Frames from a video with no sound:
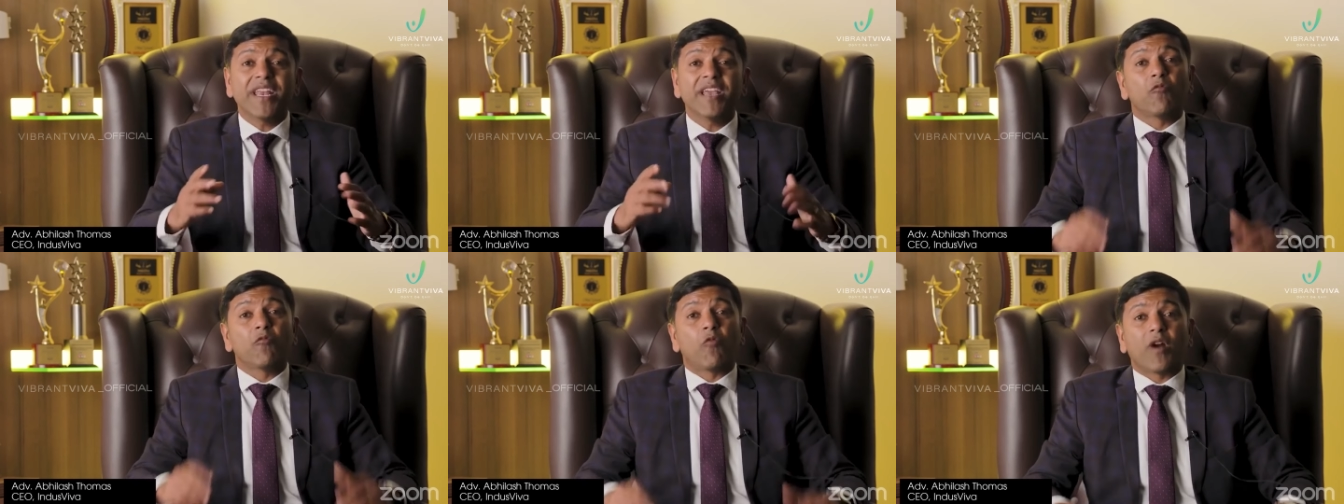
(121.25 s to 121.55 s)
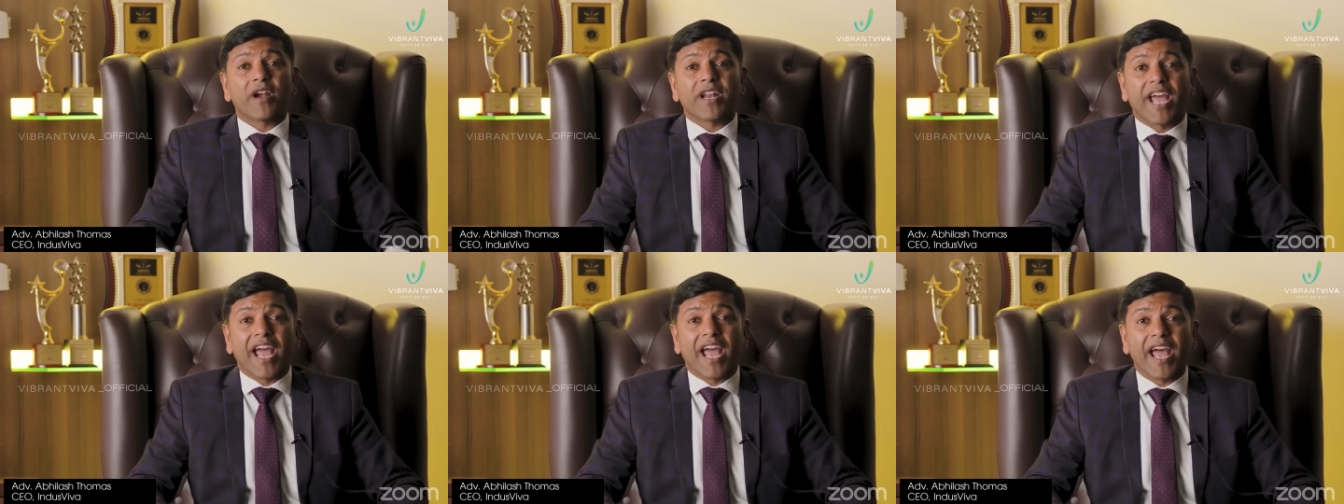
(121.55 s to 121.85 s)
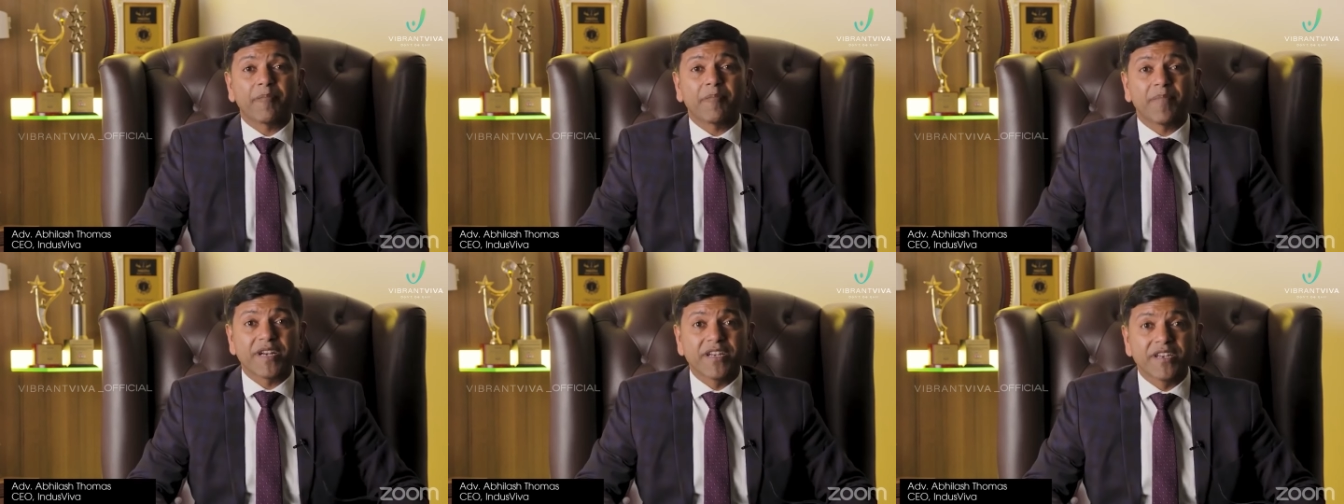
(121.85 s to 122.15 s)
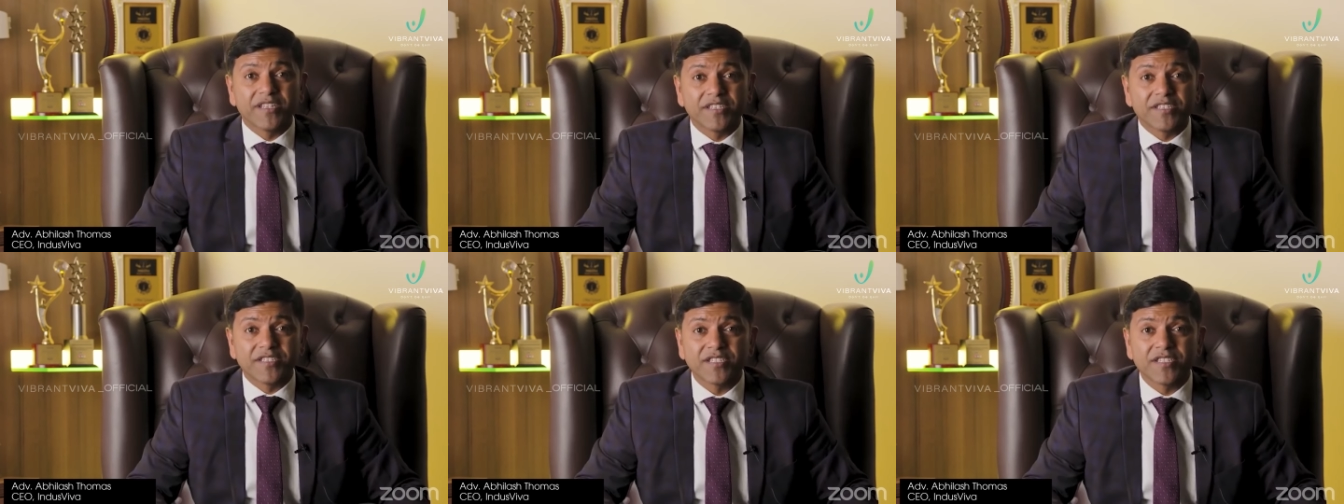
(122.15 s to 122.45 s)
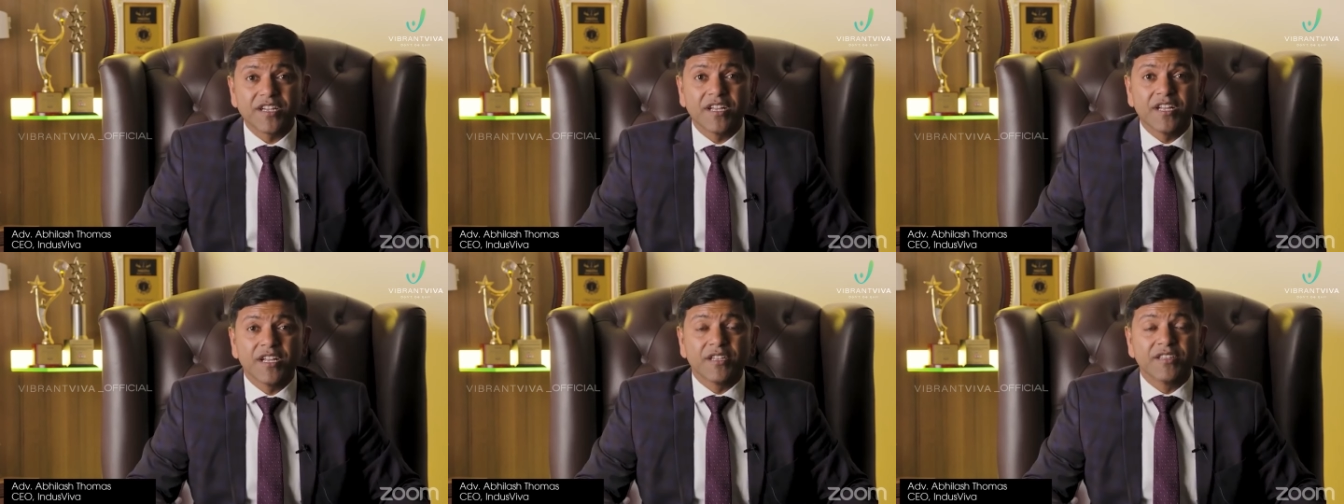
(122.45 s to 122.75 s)
what happened
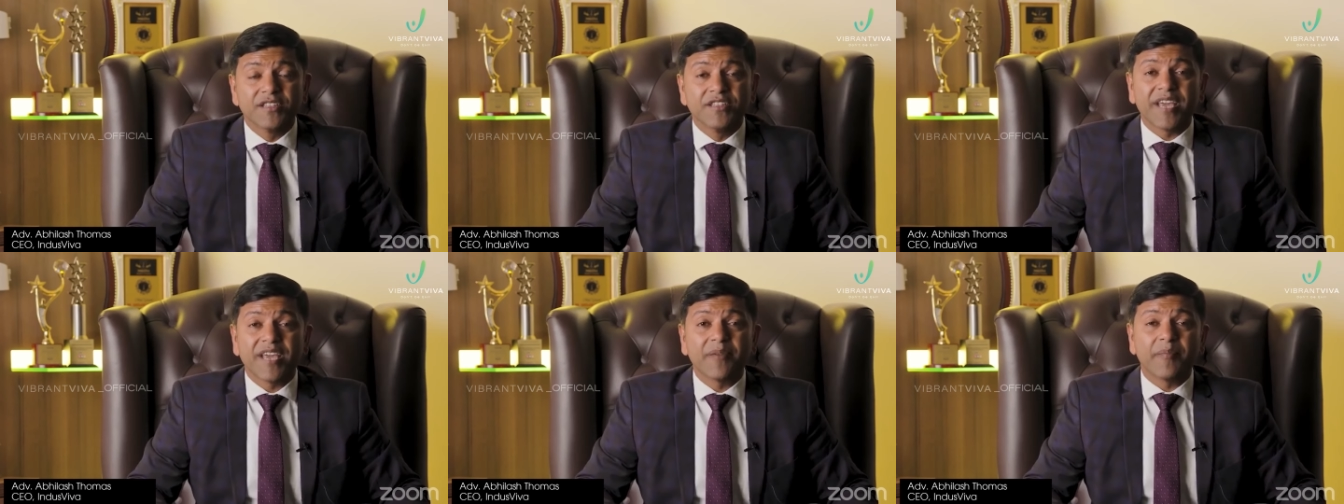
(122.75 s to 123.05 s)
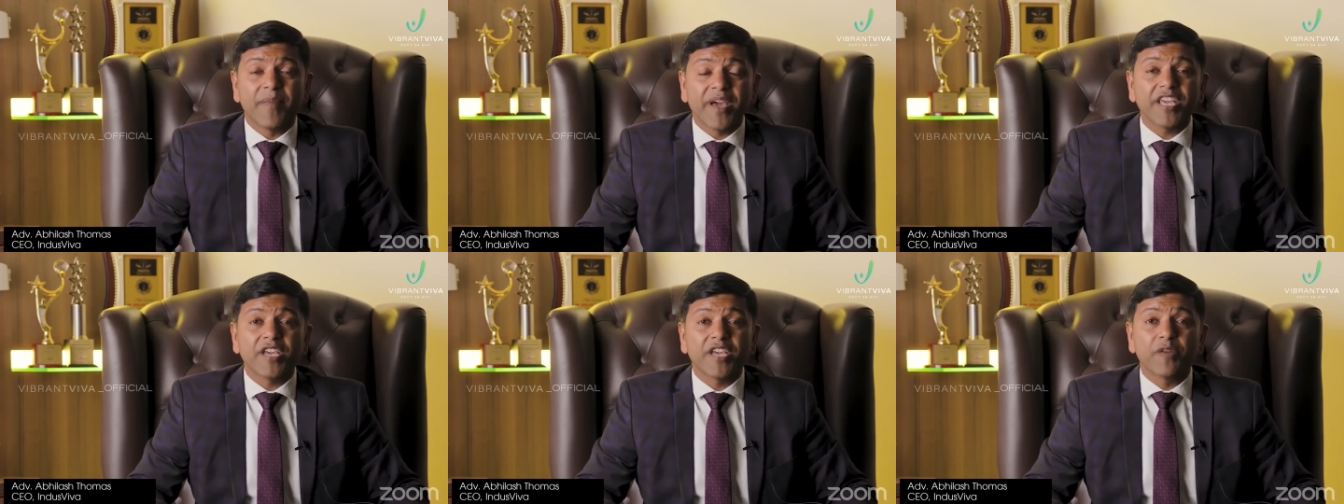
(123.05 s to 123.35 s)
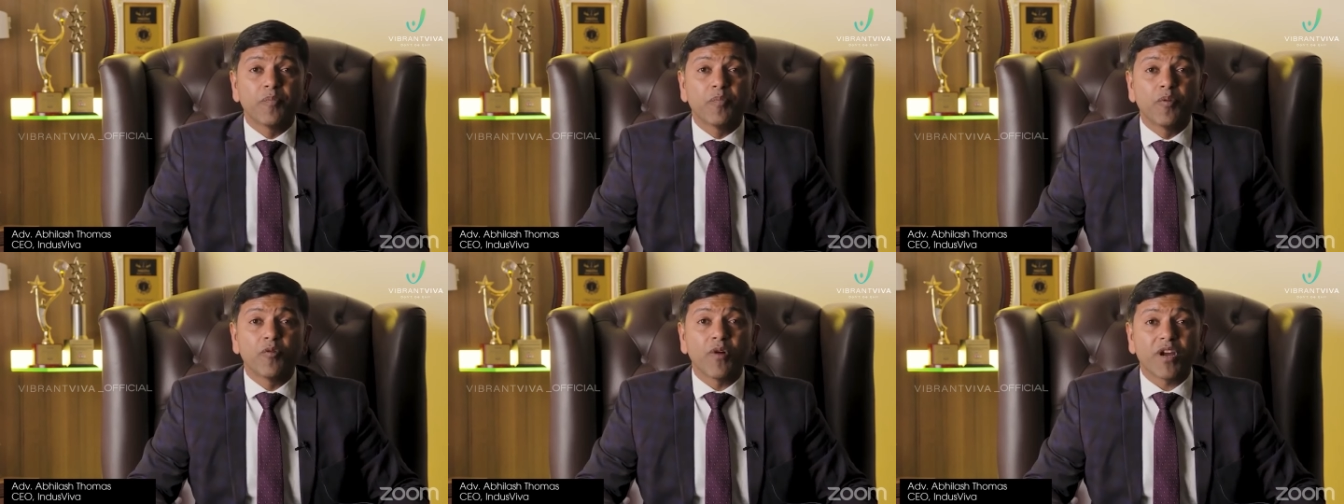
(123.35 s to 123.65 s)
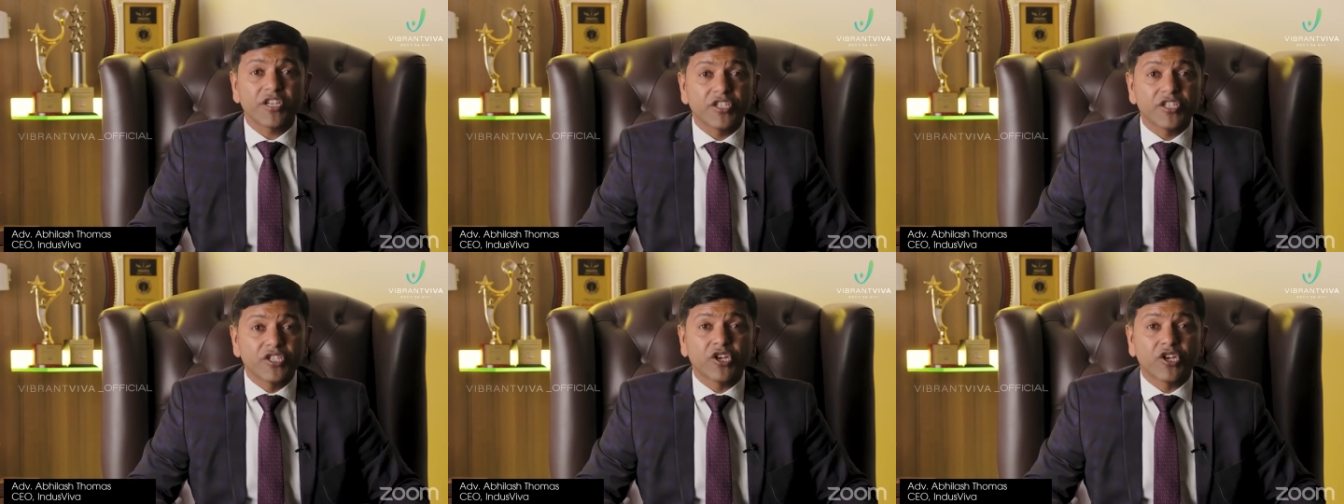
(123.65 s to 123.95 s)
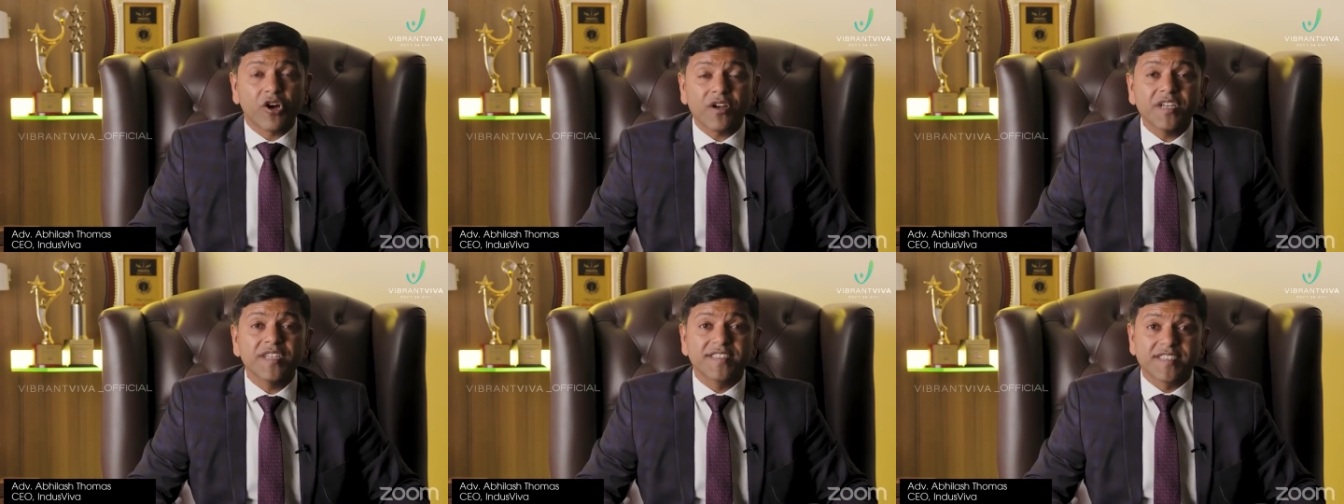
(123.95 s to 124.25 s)
is they make poor
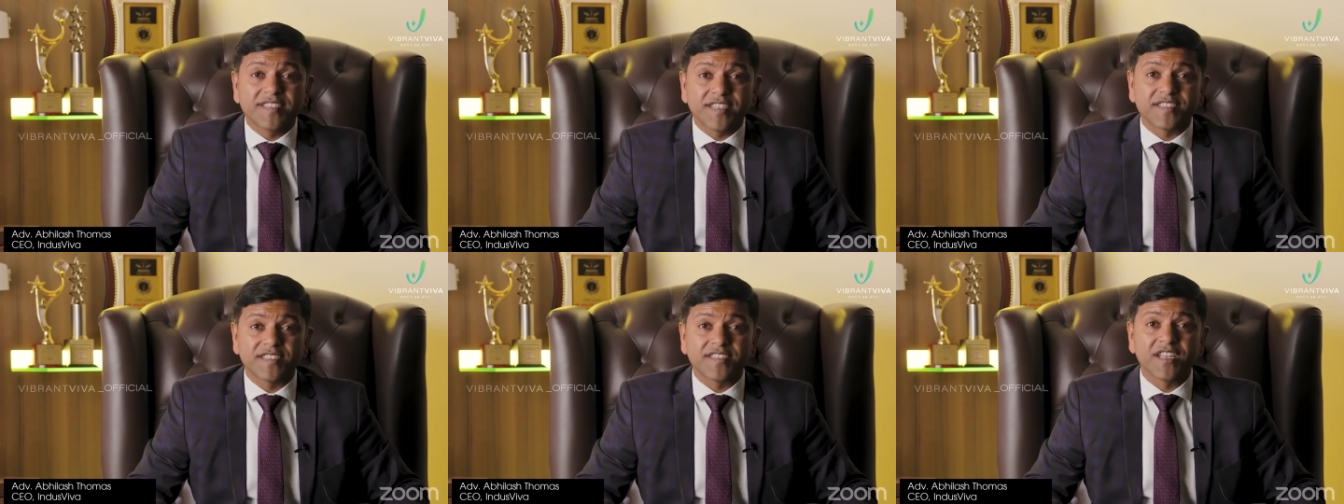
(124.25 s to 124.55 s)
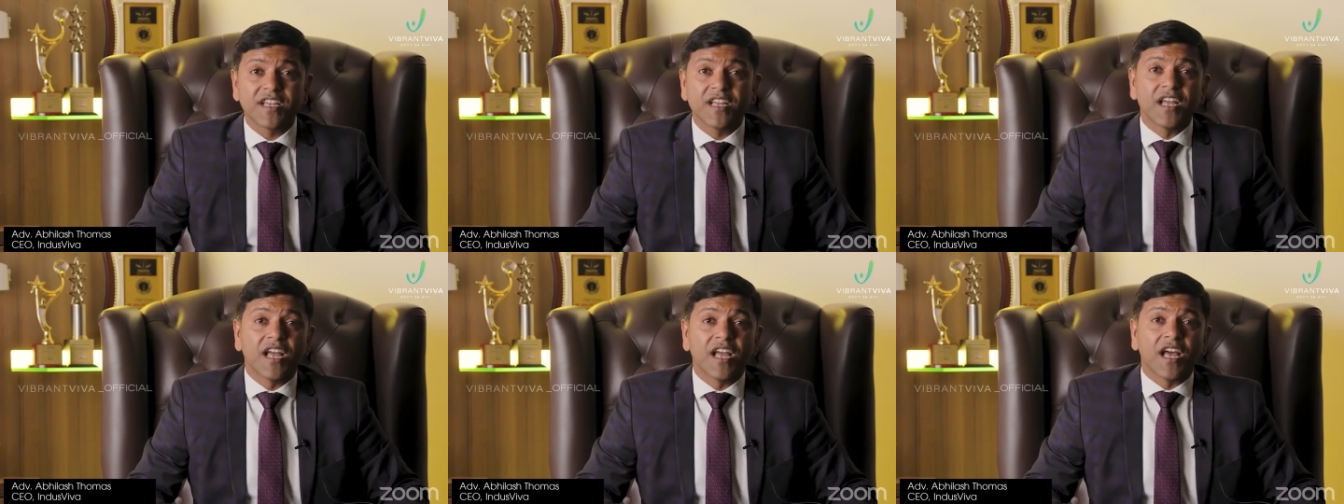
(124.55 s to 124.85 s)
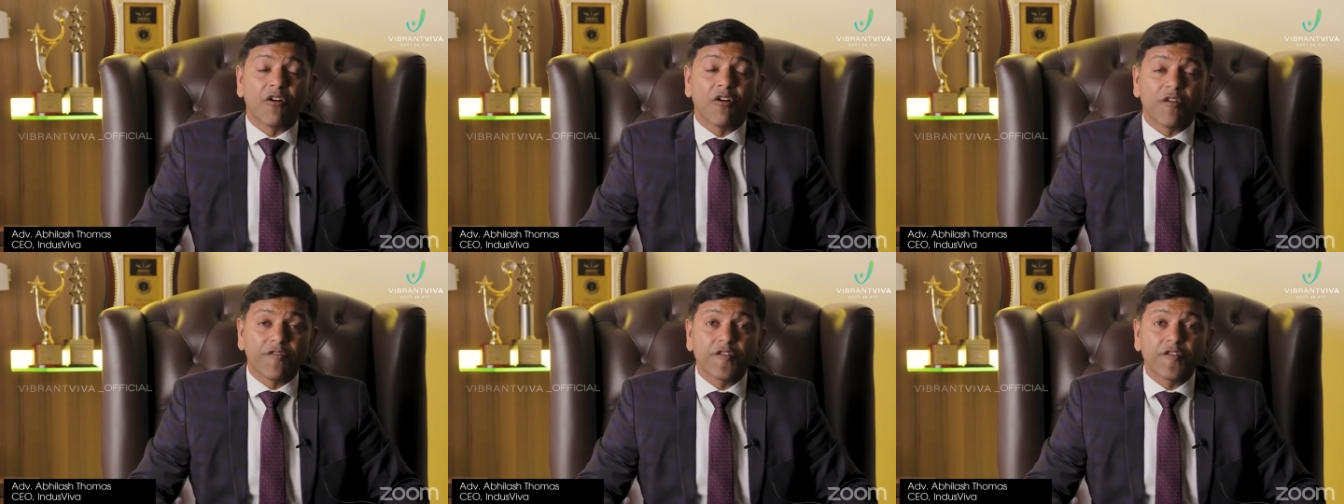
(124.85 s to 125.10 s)
choices. Of